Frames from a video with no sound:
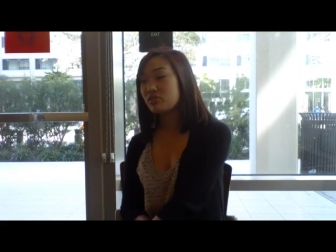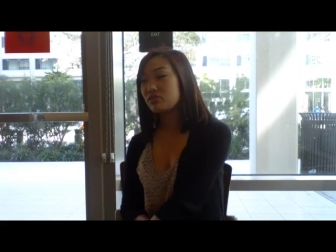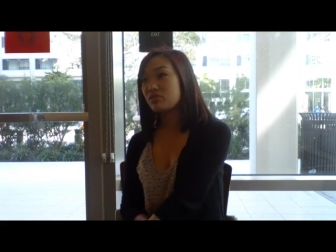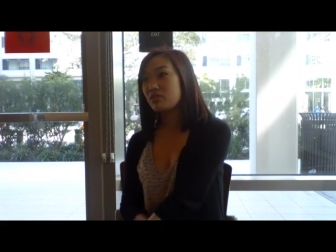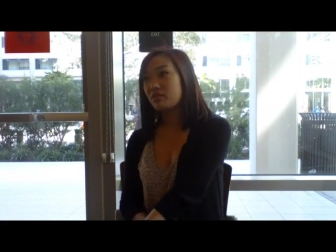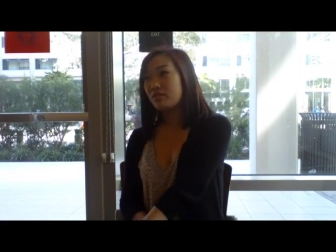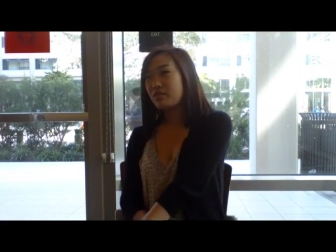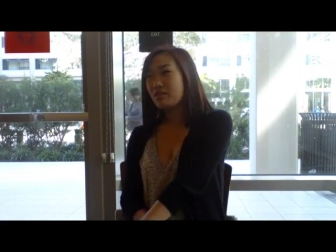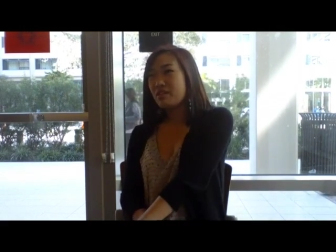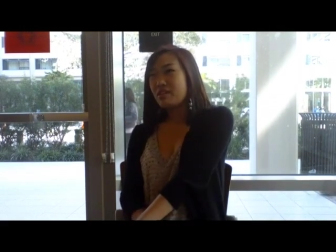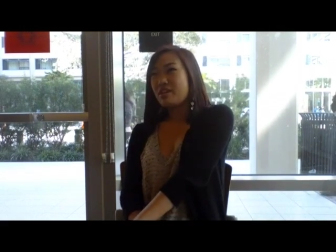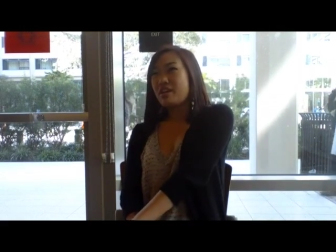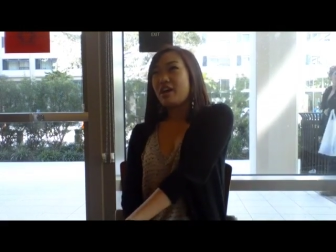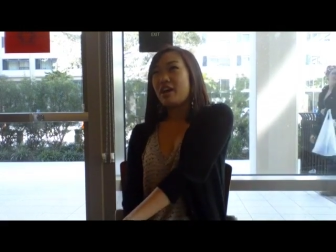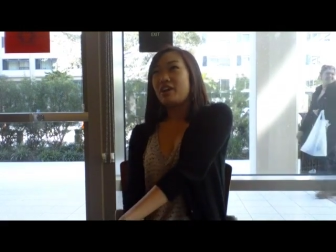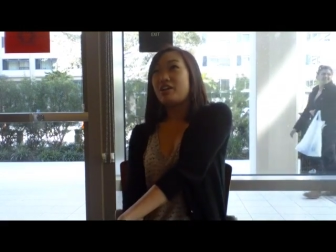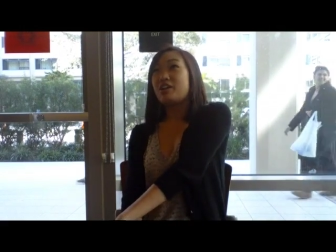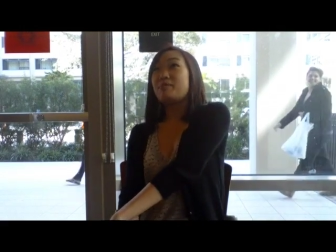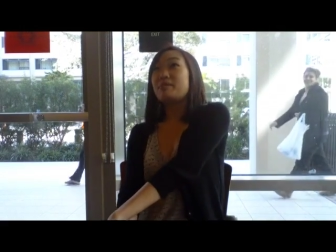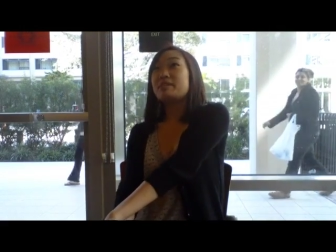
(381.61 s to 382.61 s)
So
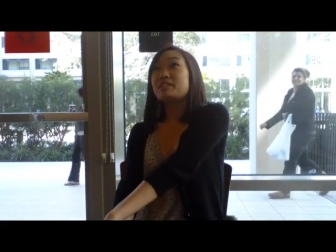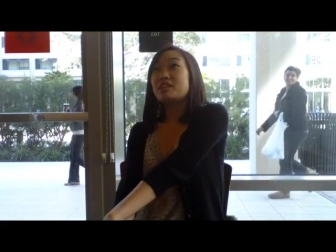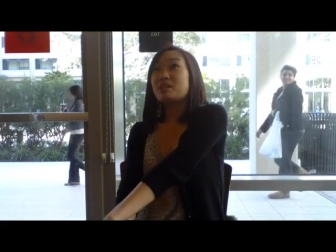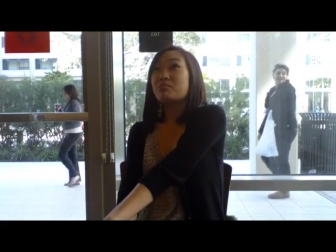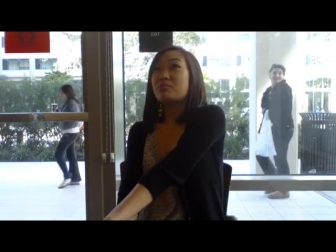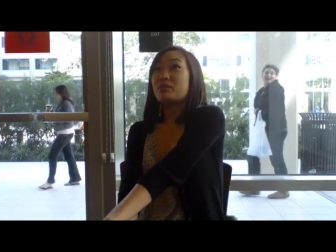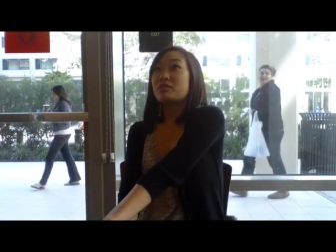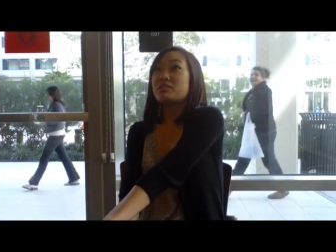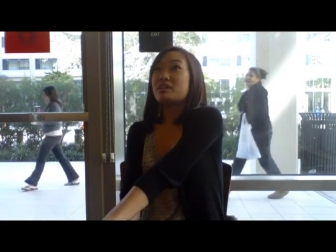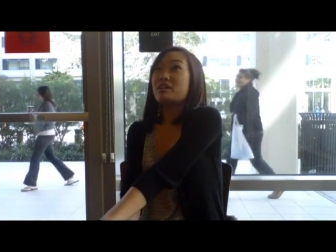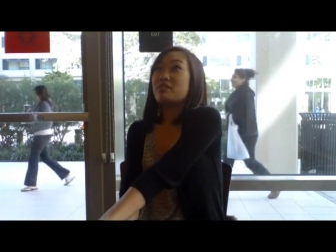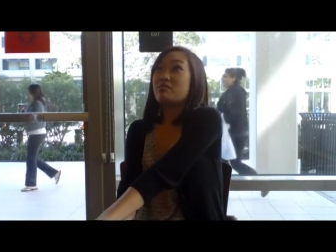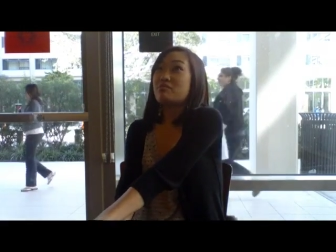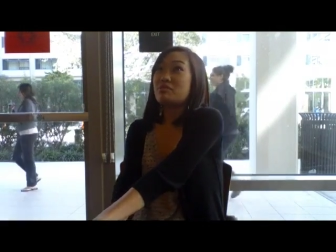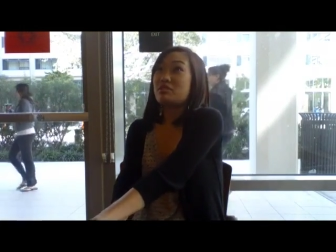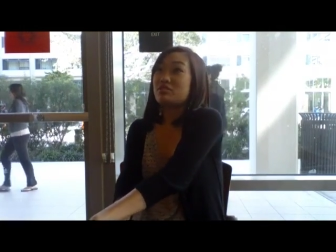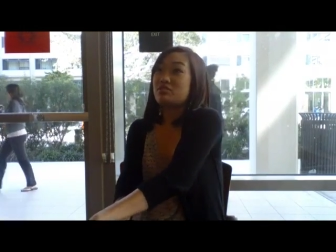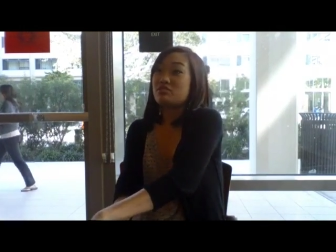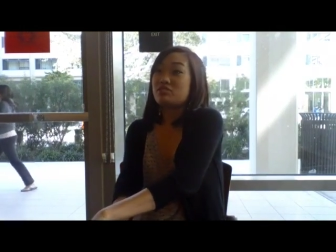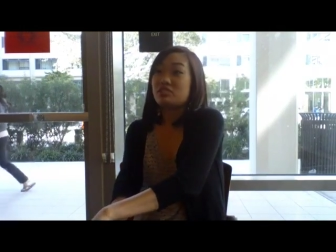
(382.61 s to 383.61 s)
I know my dad worked at
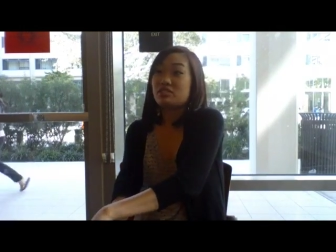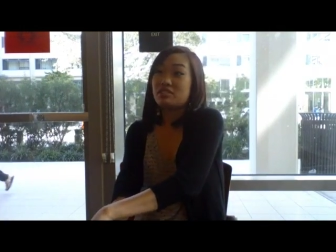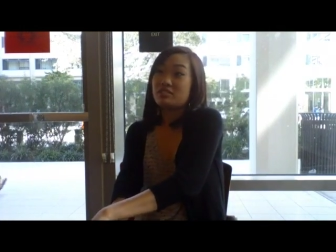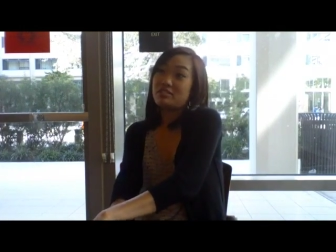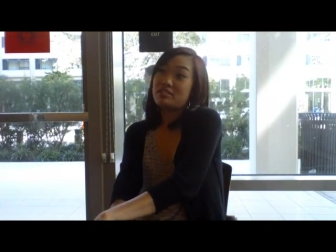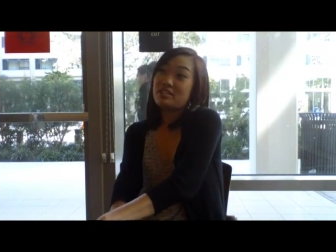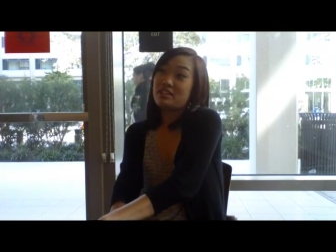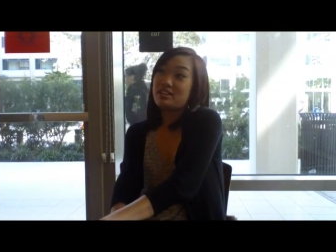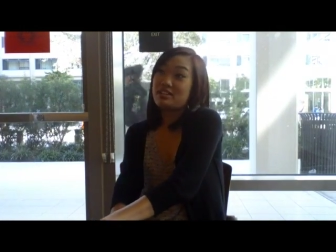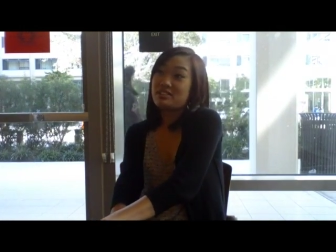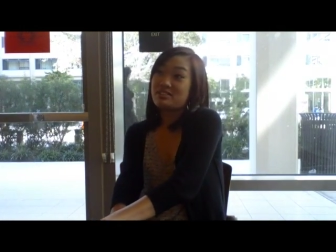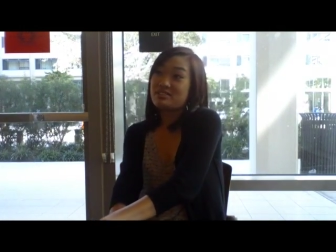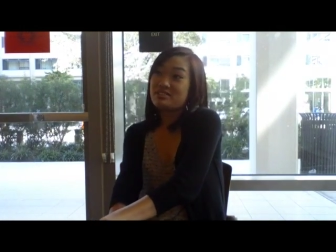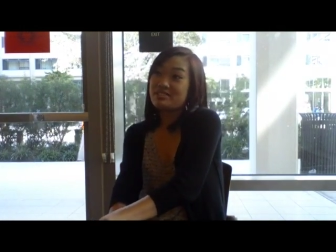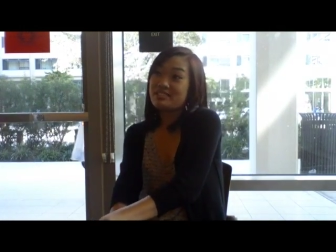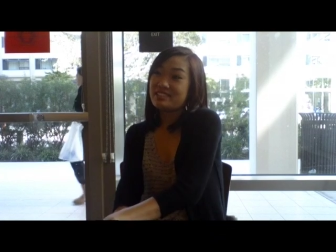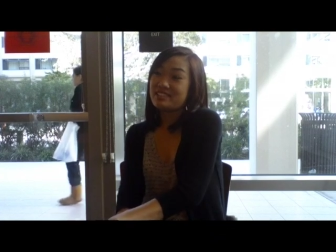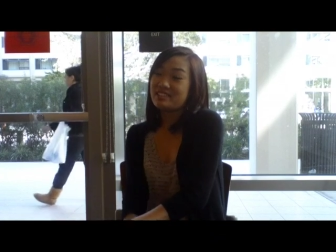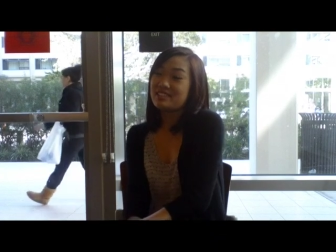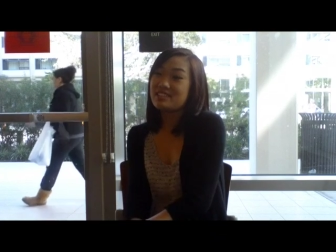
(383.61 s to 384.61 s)
Wiener Schnitzel in high school,